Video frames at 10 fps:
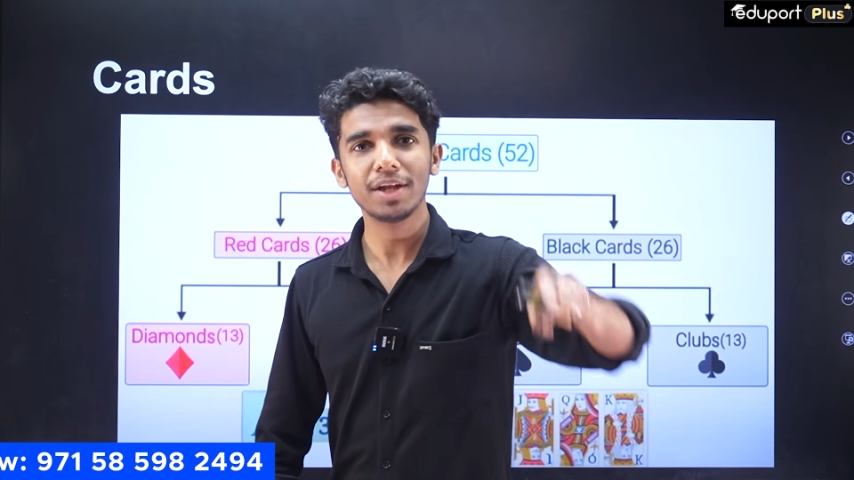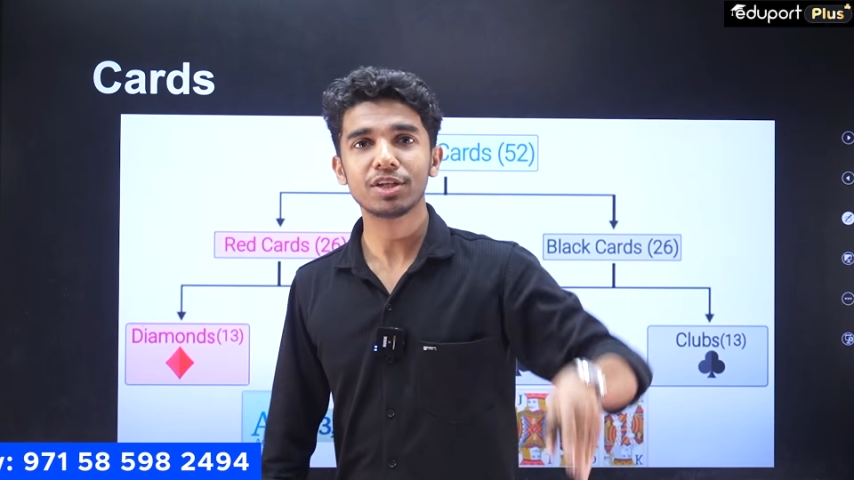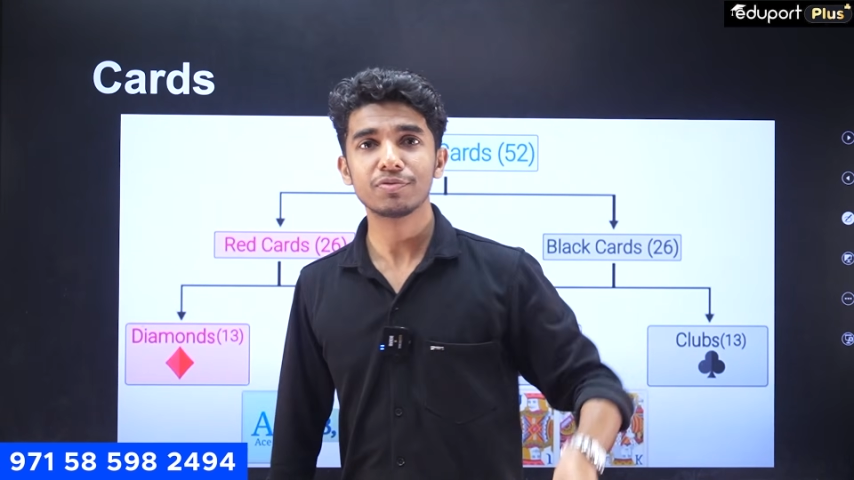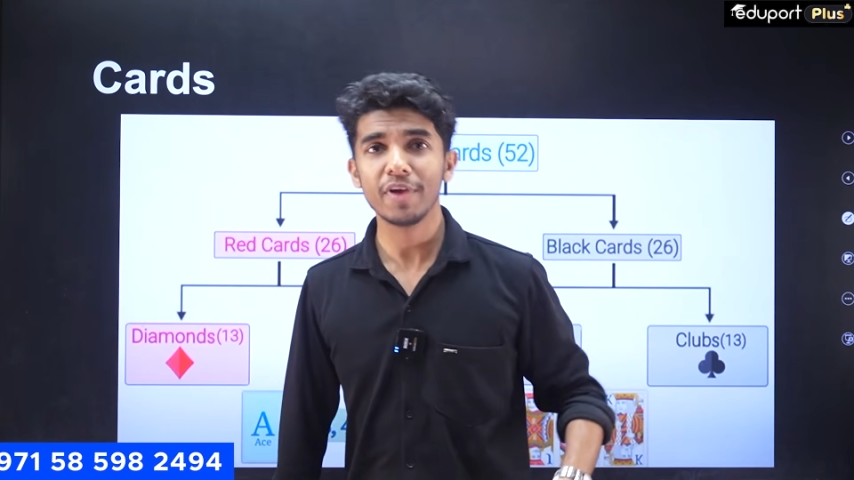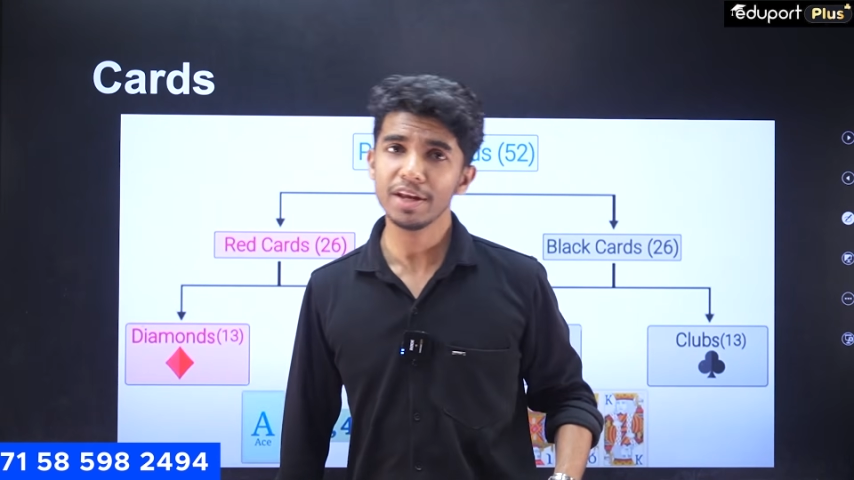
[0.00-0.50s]

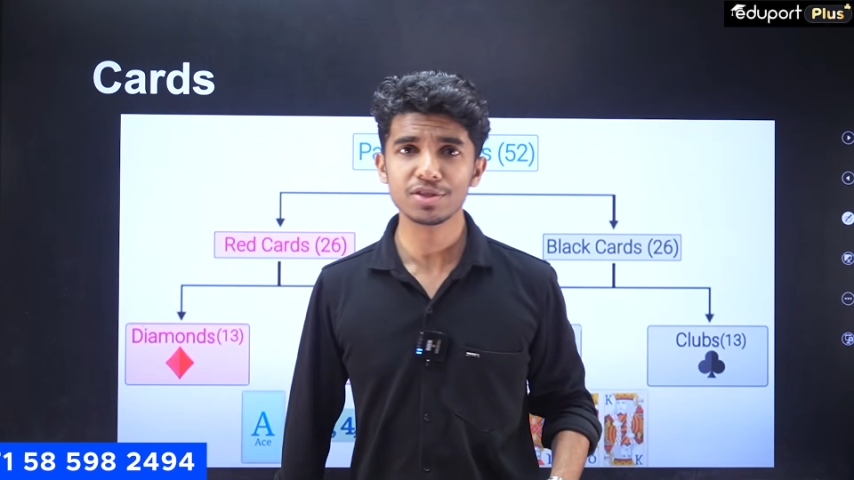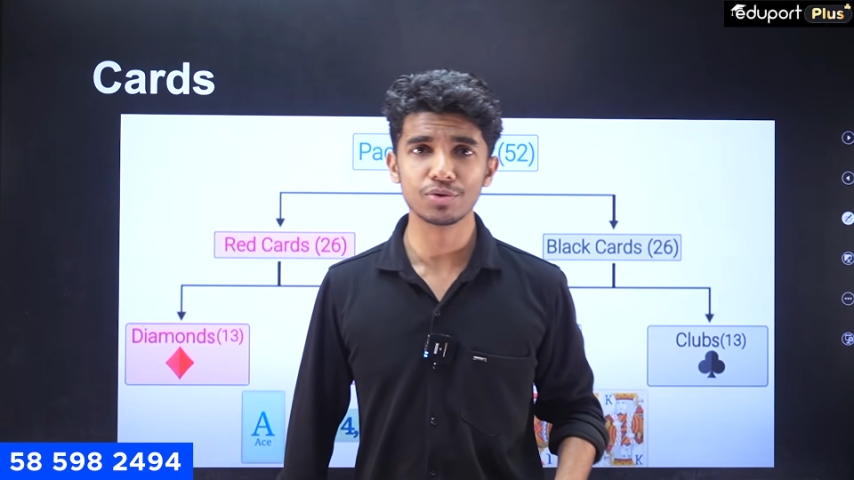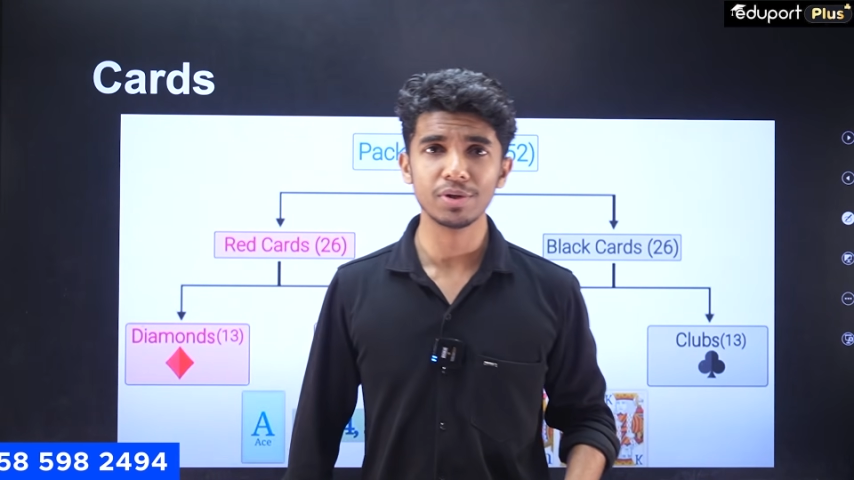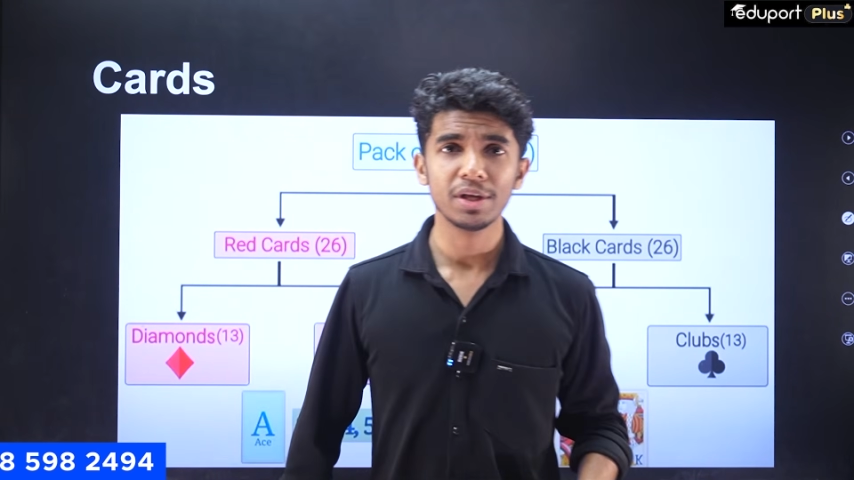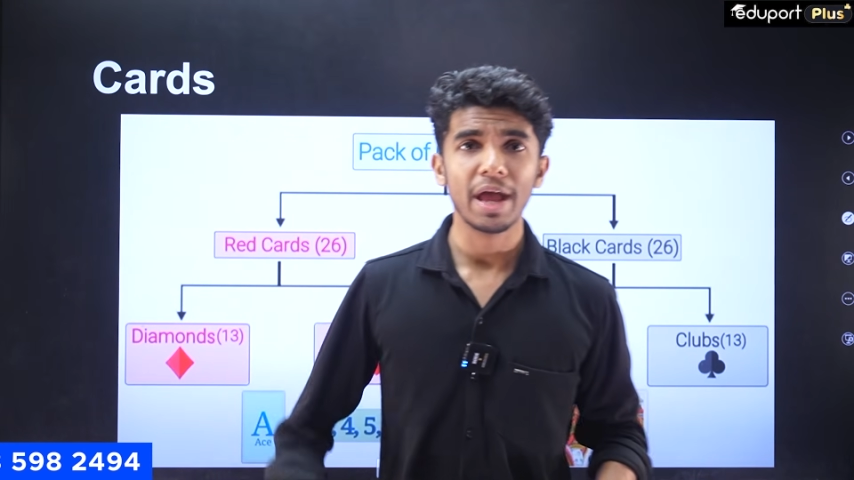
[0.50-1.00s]
it very
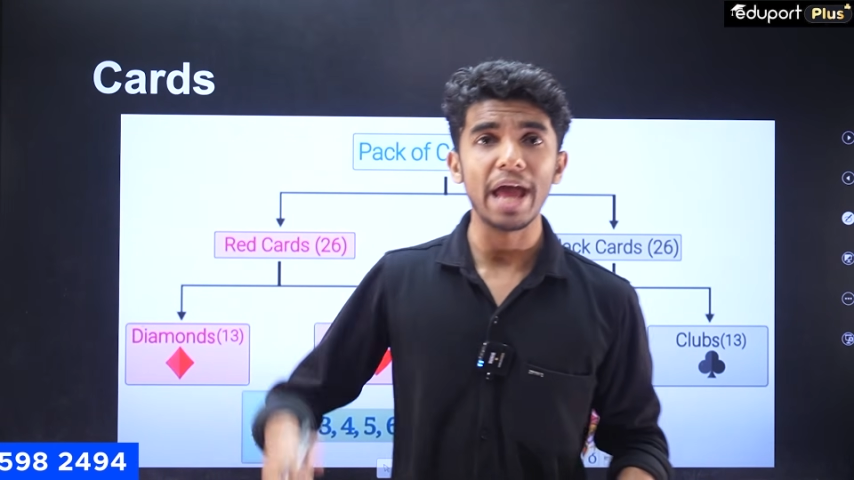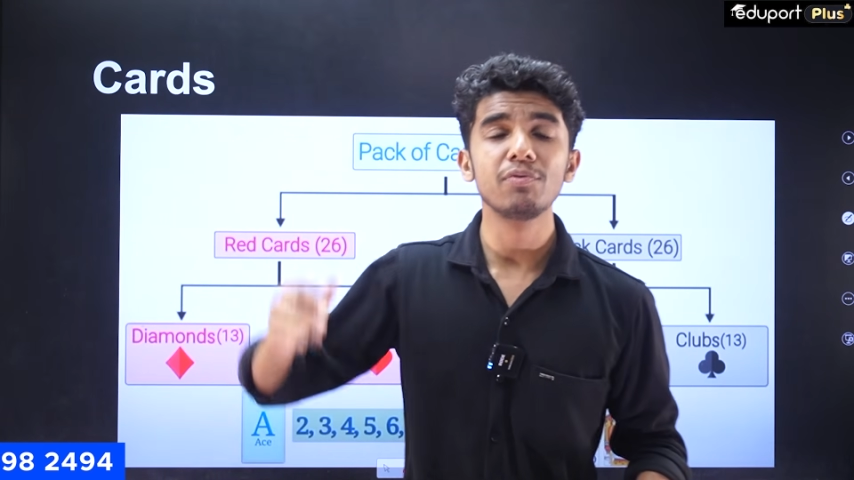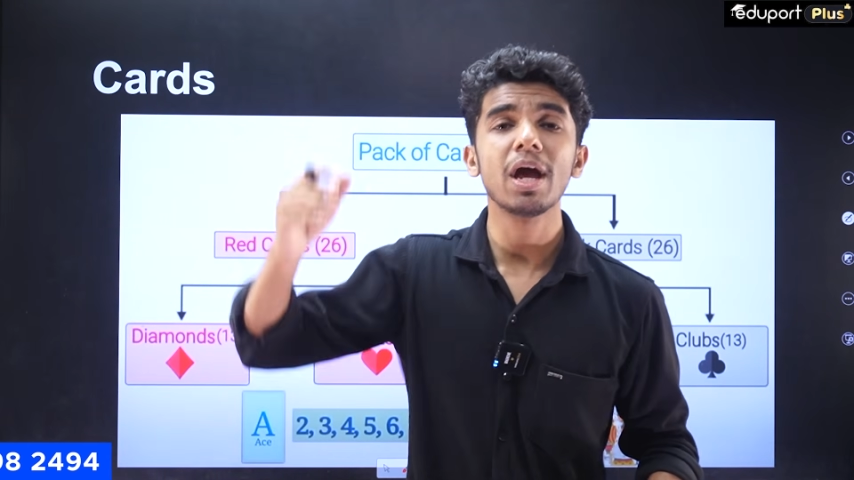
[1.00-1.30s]
soon, and we